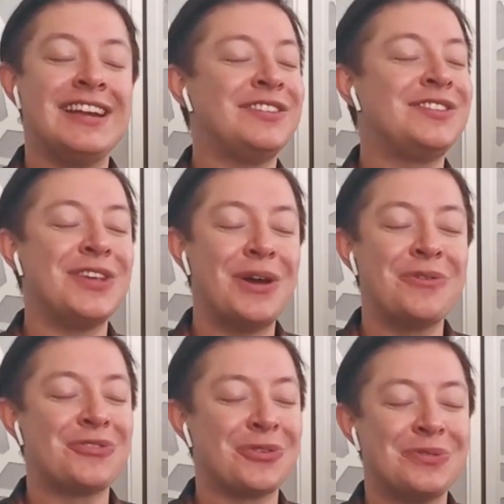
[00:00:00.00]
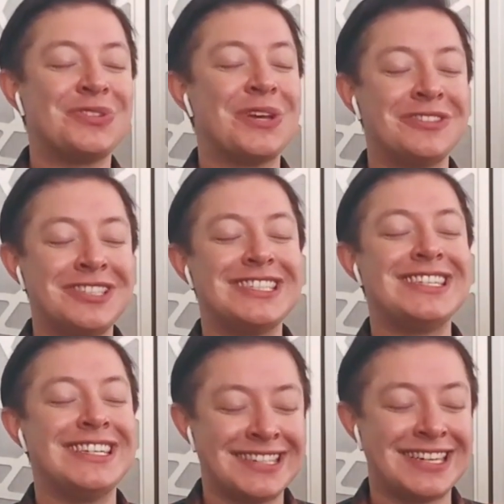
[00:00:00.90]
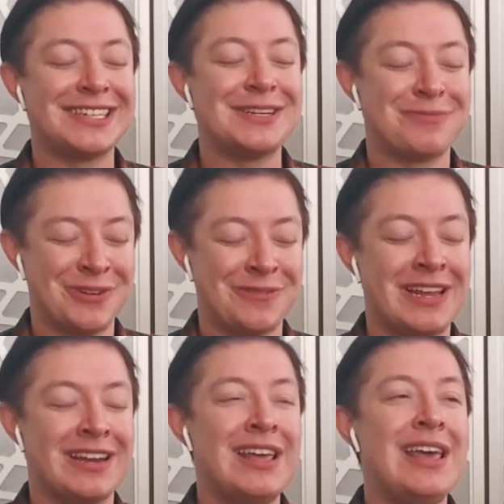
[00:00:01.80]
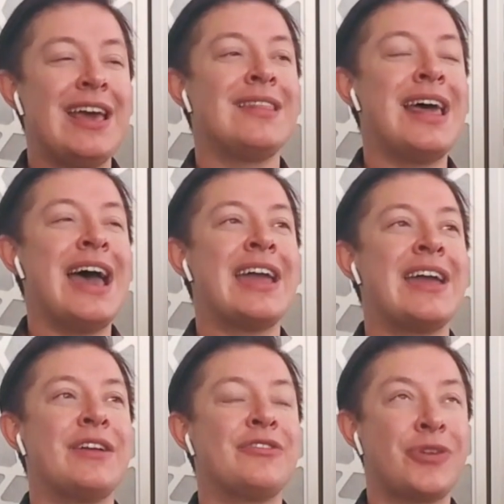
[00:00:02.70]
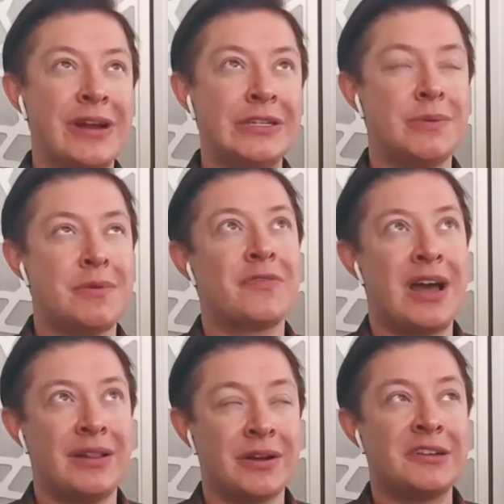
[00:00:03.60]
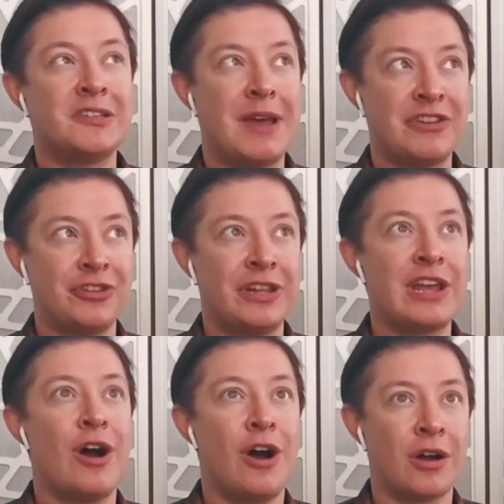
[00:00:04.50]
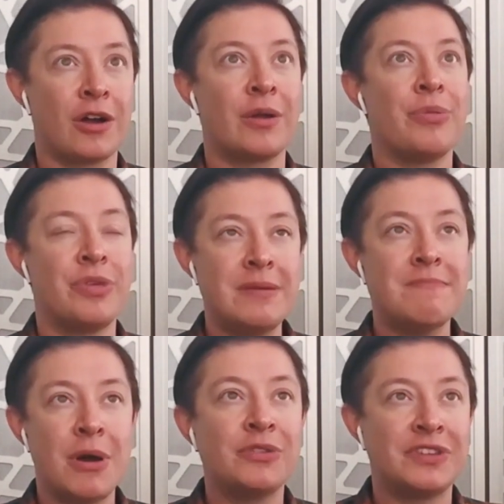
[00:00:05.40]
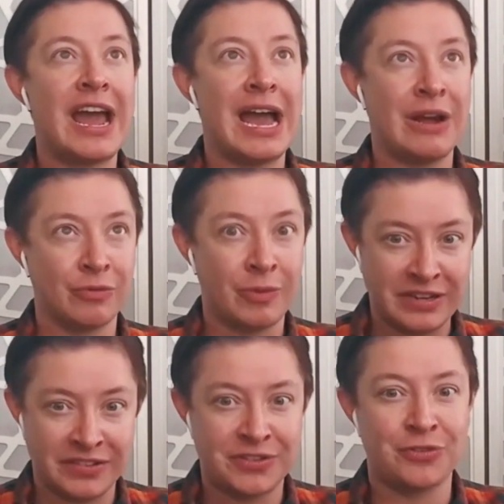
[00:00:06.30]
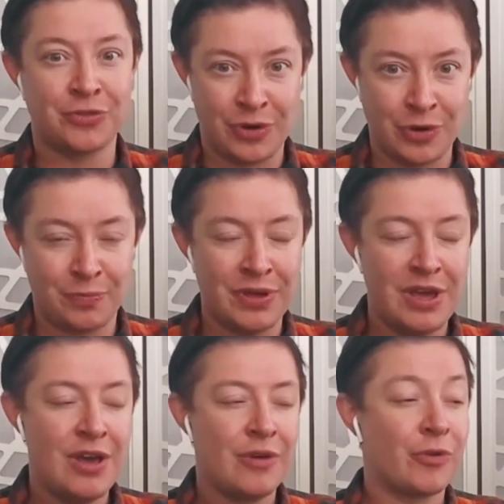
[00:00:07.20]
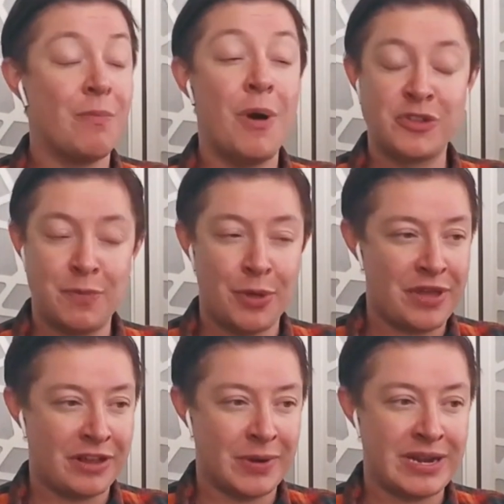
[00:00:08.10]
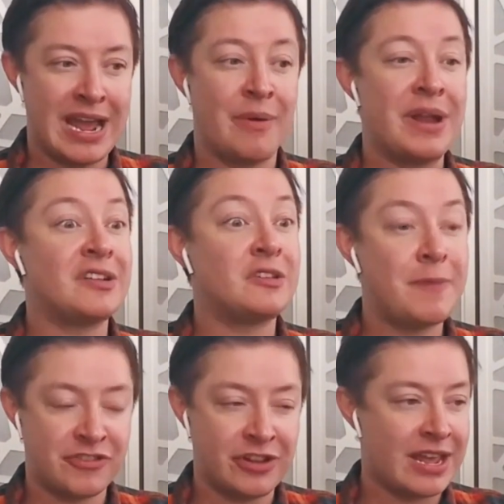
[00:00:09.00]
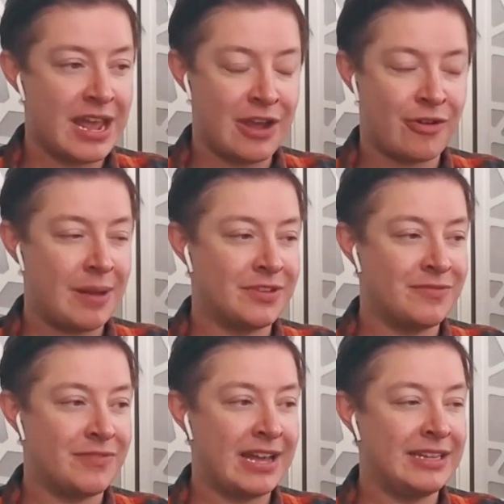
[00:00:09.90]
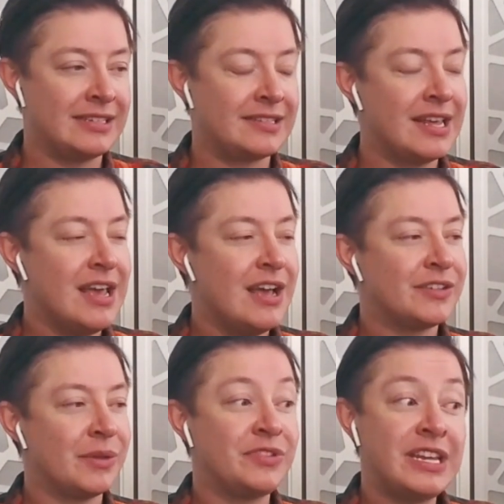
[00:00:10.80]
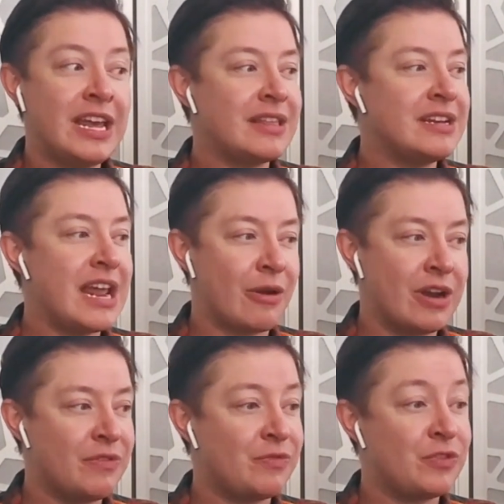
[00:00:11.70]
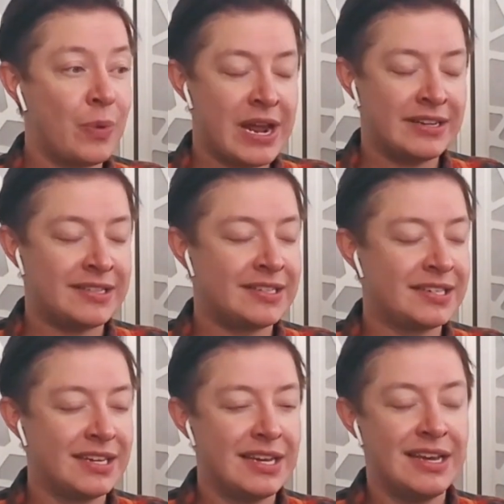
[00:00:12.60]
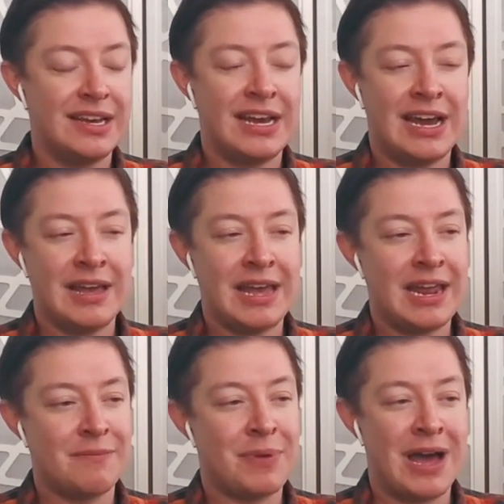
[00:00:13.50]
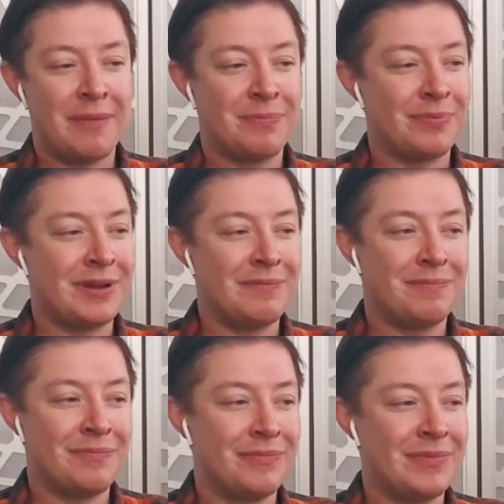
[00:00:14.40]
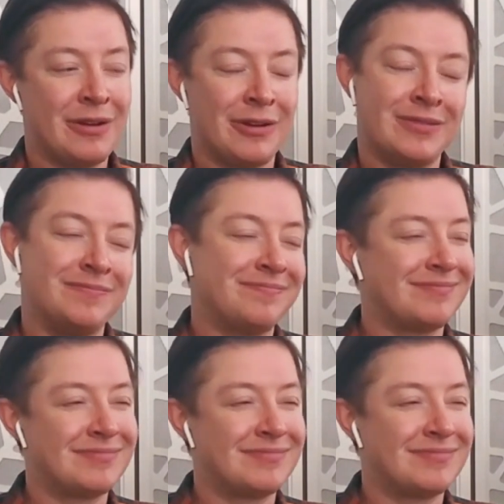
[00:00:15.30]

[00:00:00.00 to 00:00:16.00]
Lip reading: It is so true, so statistically proven that trans women of color, especially, are the most at risk group for multiple things right now, and especially hate crimes and violence. So seeing the narrative twist in pop and or